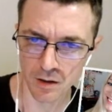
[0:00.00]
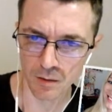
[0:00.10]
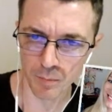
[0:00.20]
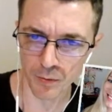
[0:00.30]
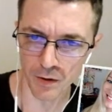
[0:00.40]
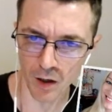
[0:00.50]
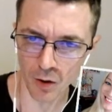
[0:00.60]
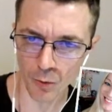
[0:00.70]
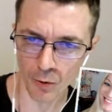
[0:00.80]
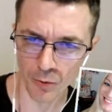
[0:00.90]
but the
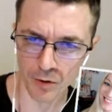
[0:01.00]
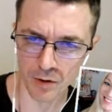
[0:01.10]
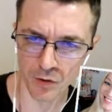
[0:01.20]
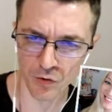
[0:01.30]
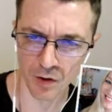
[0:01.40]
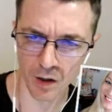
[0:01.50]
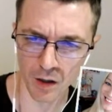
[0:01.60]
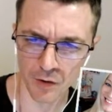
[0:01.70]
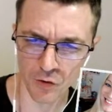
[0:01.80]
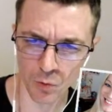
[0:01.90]
other area is
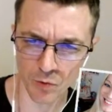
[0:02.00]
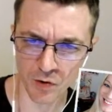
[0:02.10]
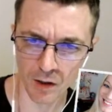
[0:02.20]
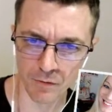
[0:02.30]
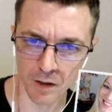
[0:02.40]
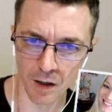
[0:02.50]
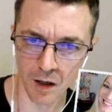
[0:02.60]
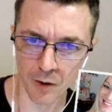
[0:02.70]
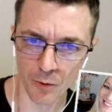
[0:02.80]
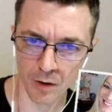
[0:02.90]
not. So it's having a
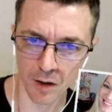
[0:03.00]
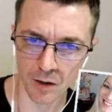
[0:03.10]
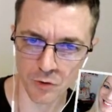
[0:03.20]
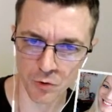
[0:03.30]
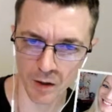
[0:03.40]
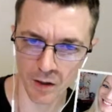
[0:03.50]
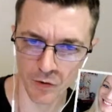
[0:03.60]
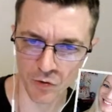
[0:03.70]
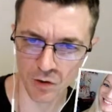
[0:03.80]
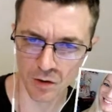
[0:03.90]
higher
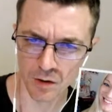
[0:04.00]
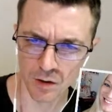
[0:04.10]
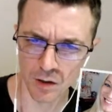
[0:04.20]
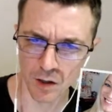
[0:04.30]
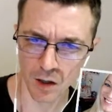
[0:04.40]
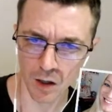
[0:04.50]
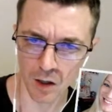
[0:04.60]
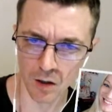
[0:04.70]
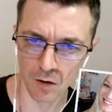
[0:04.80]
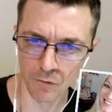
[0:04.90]
contrast
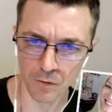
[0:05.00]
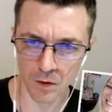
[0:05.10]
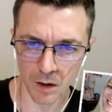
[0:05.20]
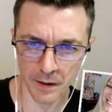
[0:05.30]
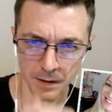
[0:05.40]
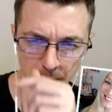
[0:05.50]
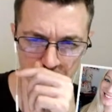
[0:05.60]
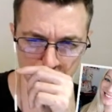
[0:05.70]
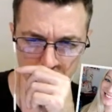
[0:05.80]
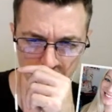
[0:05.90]
of light
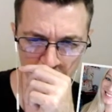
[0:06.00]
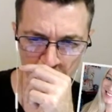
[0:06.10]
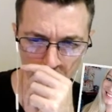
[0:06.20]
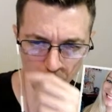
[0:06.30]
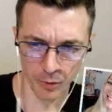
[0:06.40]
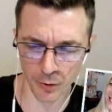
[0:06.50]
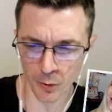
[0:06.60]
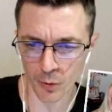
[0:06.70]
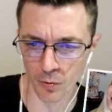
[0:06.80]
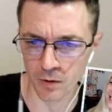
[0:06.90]
and shadow
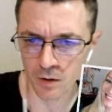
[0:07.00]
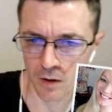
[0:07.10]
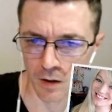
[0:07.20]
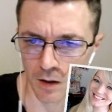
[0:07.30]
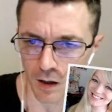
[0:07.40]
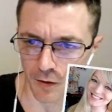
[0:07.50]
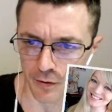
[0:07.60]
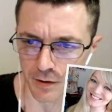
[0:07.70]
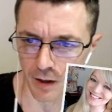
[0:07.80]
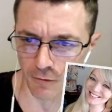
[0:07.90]
there. And
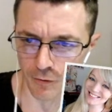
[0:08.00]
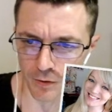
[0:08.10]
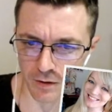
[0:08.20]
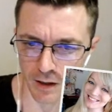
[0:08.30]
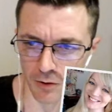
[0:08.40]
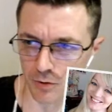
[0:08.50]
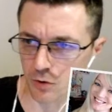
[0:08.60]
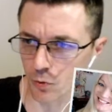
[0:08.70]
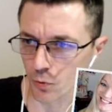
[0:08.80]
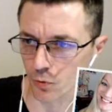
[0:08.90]
then everything down
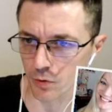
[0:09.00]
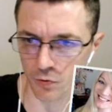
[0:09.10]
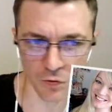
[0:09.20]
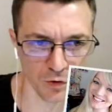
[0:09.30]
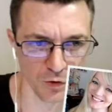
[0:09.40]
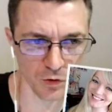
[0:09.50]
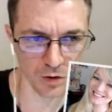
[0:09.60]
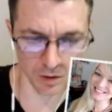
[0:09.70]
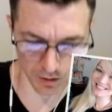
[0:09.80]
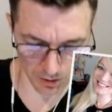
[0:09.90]
here is just
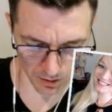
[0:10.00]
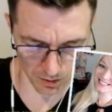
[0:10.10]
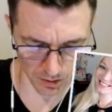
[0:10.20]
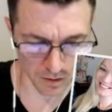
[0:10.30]
getting